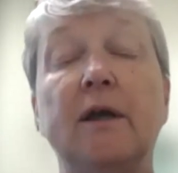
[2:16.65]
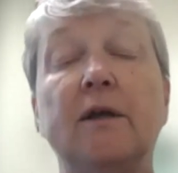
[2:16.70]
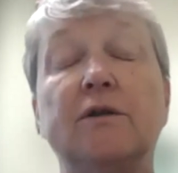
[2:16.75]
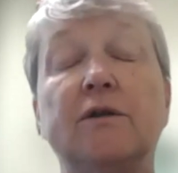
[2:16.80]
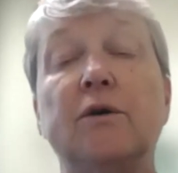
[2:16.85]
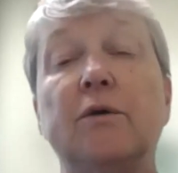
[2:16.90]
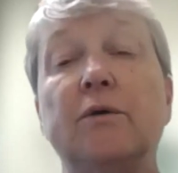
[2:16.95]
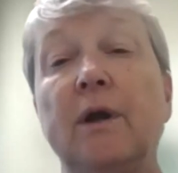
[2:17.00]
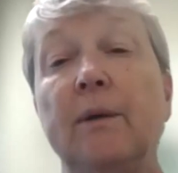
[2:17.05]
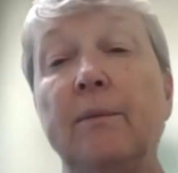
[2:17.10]

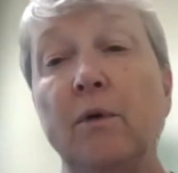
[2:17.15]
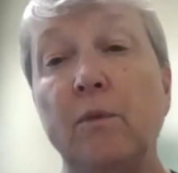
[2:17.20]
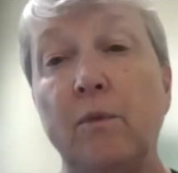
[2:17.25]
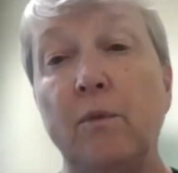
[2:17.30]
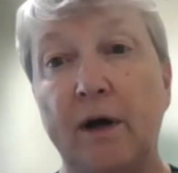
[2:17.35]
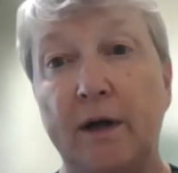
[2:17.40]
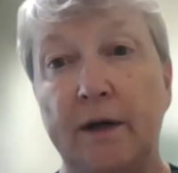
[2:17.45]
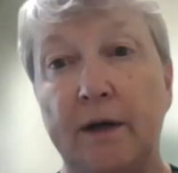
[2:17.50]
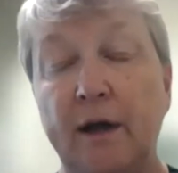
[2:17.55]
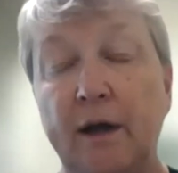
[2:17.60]
So number
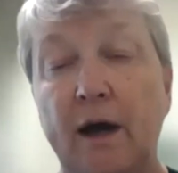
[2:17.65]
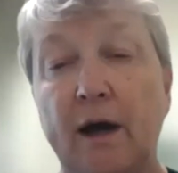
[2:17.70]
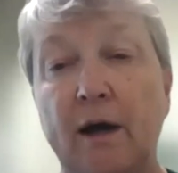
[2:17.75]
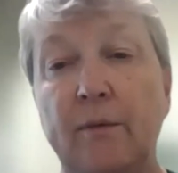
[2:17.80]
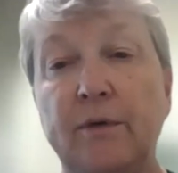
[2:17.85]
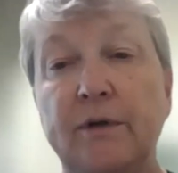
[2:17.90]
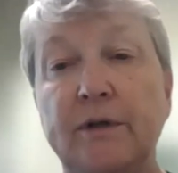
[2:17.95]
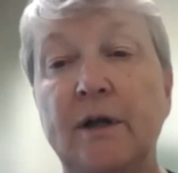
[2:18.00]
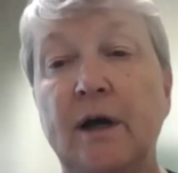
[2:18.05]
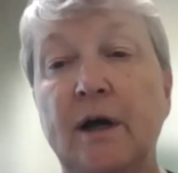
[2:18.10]
one, I
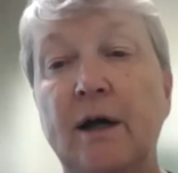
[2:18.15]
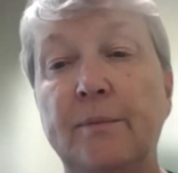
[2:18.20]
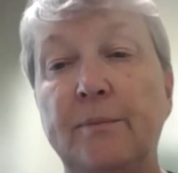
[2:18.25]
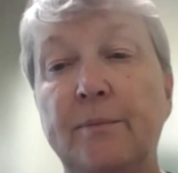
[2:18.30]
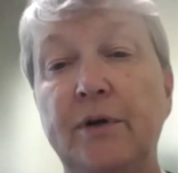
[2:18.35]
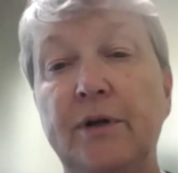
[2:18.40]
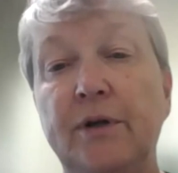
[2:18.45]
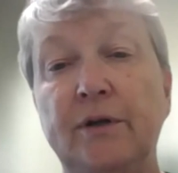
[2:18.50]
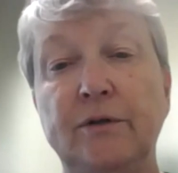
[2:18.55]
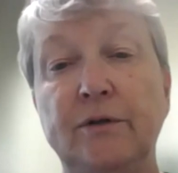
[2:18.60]
would not
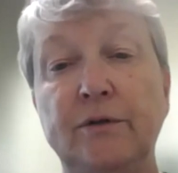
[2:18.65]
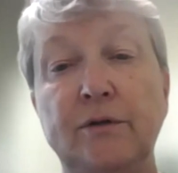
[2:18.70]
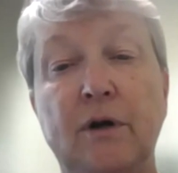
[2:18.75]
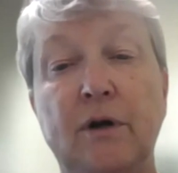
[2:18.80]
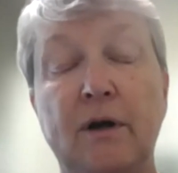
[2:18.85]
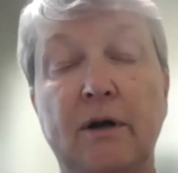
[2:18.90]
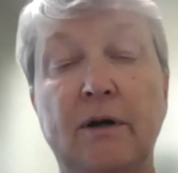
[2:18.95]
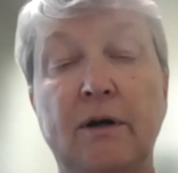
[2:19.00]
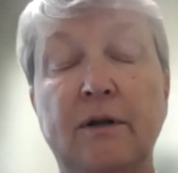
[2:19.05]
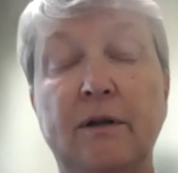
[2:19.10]
put a new
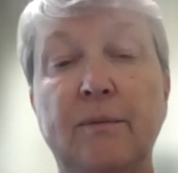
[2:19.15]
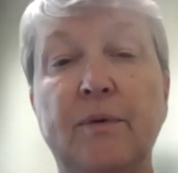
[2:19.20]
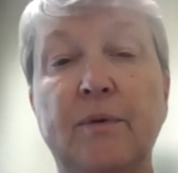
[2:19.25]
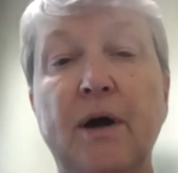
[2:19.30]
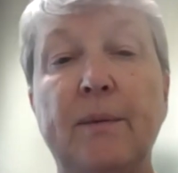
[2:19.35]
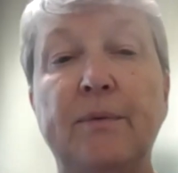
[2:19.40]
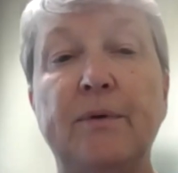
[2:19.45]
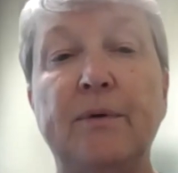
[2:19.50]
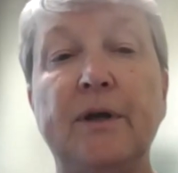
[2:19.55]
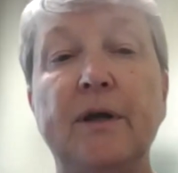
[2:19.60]
dog onto the
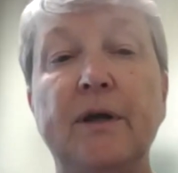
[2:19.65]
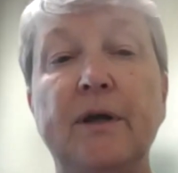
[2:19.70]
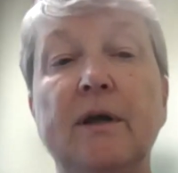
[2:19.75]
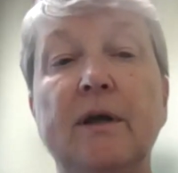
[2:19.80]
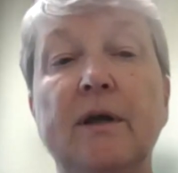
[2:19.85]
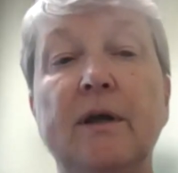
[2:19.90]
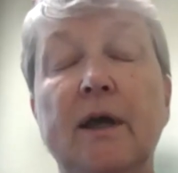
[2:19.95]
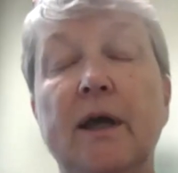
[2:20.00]
property